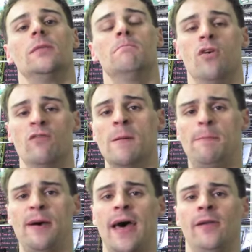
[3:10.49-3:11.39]

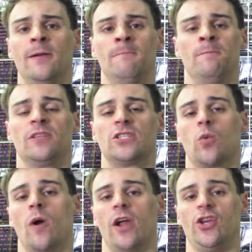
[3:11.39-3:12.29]
movement pattern
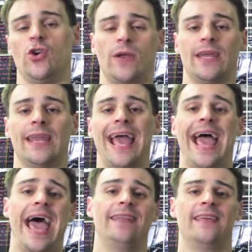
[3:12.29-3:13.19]
to where you can
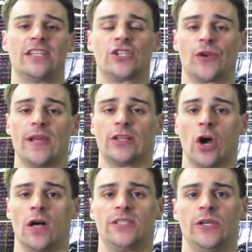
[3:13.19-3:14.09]
add that strength
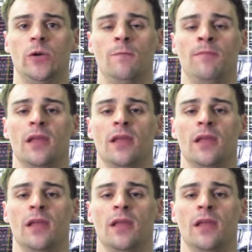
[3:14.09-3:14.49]
onto,